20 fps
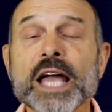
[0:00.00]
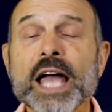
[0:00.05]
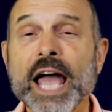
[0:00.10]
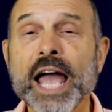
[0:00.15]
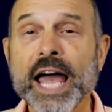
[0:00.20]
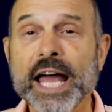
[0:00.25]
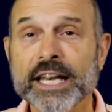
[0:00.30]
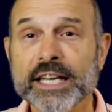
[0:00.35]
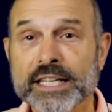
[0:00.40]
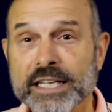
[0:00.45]

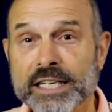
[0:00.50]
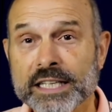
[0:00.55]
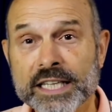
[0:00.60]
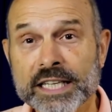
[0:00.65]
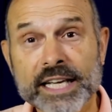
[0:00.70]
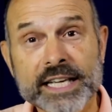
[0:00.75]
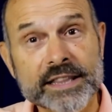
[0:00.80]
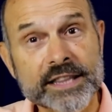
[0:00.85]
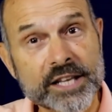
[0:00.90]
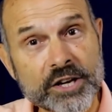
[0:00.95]
and
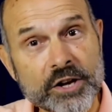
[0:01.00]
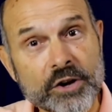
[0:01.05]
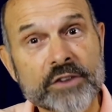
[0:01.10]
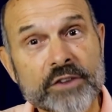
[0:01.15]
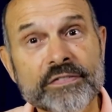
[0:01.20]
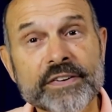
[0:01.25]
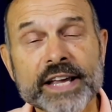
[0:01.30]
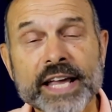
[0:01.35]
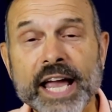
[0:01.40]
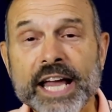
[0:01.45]
click the
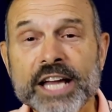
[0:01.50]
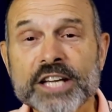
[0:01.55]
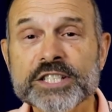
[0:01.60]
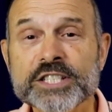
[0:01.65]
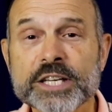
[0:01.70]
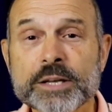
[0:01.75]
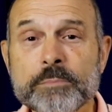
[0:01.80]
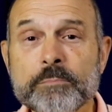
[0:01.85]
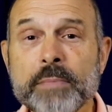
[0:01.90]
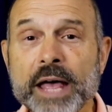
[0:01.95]

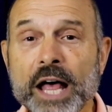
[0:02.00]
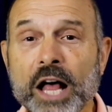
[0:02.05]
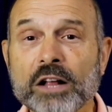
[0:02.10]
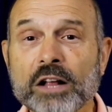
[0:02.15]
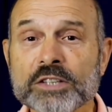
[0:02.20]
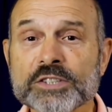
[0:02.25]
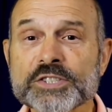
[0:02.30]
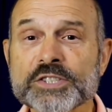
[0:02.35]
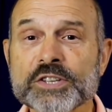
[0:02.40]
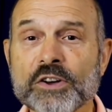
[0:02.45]
notification bell
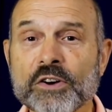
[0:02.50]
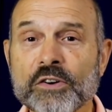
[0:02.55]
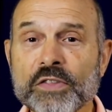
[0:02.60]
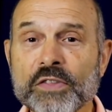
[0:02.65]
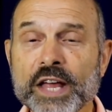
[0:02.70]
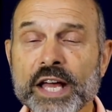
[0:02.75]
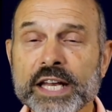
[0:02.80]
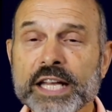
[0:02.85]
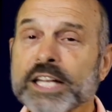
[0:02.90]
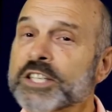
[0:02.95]
so
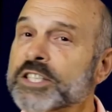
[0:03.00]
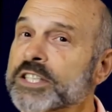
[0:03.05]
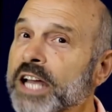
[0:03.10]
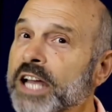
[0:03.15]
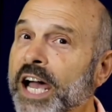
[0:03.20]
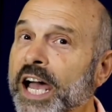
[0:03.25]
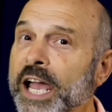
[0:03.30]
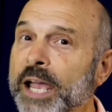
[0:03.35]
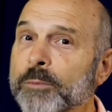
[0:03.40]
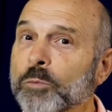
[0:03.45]
that each
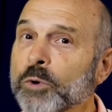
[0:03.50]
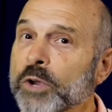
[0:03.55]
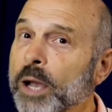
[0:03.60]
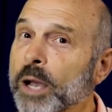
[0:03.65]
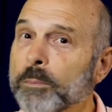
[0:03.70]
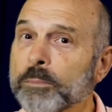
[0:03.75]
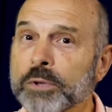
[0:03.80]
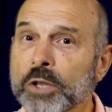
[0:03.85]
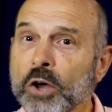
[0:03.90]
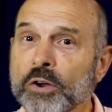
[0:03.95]
time we
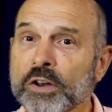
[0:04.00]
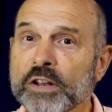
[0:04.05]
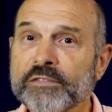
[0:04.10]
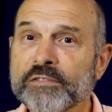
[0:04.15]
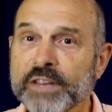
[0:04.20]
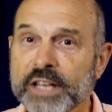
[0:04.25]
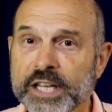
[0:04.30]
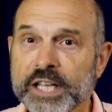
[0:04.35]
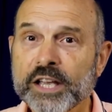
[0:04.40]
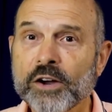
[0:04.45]
upload a
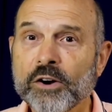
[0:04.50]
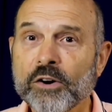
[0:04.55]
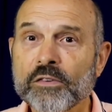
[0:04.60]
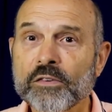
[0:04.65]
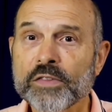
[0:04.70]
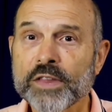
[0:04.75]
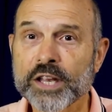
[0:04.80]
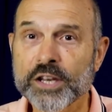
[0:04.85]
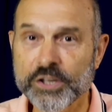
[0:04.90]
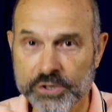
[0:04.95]
video
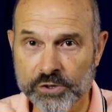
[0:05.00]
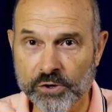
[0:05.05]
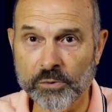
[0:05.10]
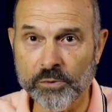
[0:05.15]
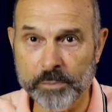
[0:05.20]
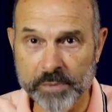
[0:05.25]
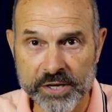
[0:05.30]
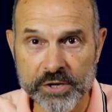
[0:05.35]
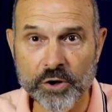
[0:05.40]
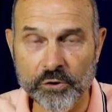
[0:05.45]
that you'll
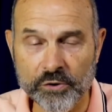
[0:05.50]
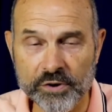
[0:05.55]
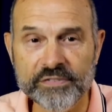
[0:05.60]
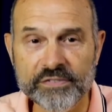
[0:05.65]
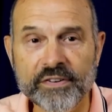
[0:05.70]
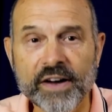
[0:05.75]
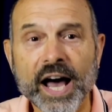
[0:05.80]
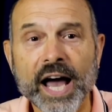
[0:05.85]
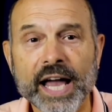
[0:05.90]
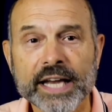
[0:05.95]
be
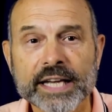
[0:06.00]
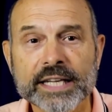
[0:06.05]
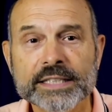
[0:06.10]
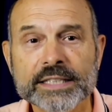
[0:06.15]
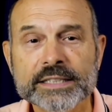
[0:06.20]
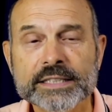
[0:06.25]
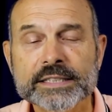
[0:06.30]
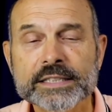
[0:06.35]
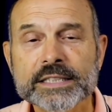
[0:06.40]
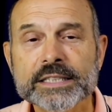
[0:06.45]
notified.
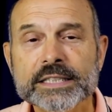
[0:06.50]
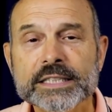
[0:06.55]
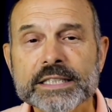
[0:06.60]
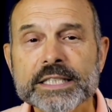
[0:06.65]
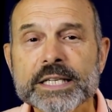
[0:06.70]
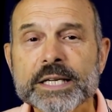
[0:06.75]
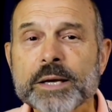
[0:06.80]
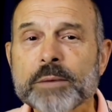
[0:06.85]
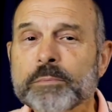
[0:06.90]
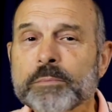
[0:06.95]

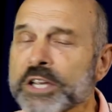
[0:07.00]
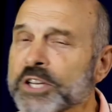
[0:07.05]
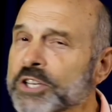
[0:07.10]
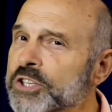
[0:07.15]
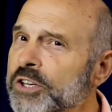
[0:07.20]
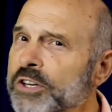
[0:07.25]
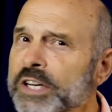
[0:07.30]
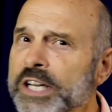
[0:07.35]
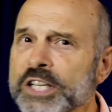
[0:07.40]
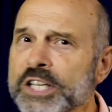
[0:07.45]
Be
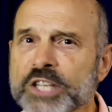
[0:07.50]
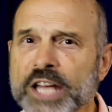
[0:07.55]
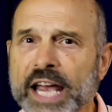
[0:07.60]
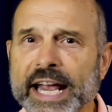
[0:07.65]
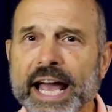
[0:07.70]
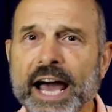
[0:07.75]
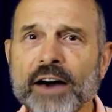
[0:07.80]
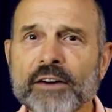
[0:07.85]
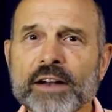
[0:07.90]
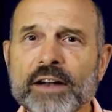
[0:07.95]
sure to check
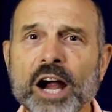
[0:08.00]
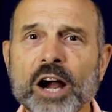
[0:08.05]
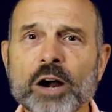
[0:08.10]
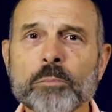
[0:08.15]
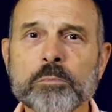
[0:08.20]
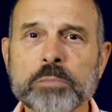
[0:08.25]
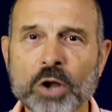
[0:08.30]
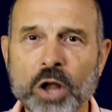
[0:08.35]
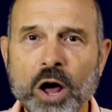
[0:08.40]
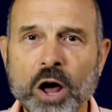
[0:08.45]
out our
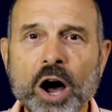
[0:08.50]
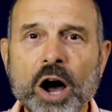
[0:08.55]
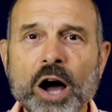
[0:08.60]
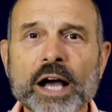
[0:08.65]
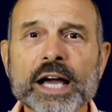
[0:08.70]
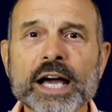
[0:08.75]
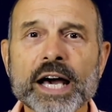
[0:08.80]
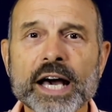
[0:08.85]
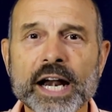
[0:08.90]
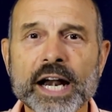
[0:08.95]
blog
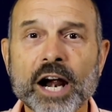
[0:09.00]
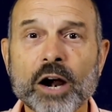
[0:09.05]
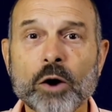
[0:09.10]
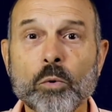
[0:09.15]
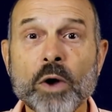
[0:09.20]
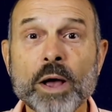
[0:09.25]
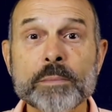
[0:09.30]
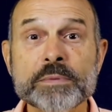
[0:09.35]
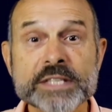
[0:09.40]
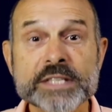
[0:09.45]
on our
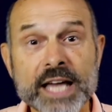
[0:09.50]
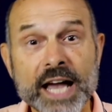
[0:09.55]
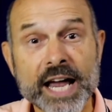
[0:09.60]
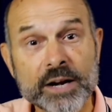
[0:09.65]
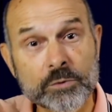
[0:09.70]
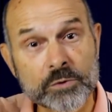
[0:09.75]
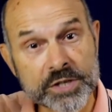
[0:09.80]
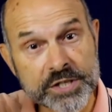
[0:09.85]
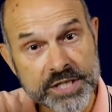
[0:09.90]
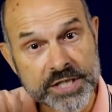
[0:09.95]
website,
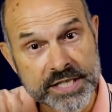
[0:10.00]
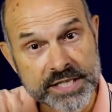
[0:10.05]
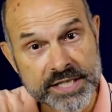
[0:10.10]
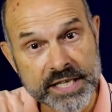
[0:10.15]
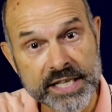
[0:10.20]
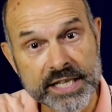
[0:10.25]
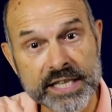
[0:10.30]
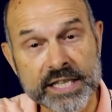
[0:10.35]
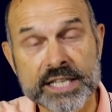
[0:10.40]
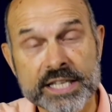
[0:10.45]
which is
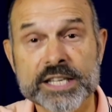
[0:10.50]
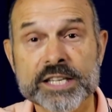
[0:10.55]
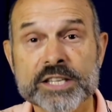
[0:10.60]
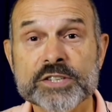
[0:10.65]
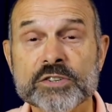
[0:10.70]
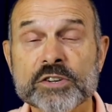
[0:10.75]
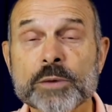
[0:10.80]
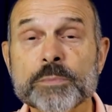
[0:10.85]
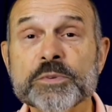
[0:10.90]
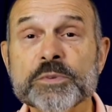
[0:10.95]
in the
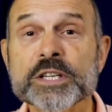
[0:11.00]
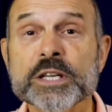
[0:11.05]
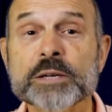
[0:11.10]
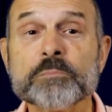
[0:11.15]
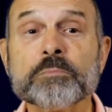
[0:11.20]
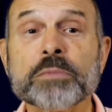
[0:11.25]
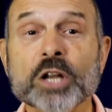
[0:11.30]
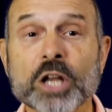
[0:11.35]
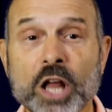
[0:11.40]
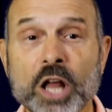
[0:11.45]
description
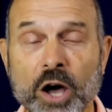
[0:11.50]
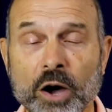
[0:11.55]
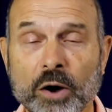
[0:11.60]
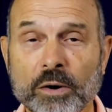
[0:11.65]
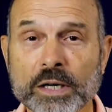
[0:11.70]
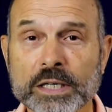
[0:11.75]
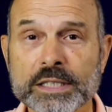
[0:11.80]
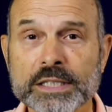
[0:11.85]
below.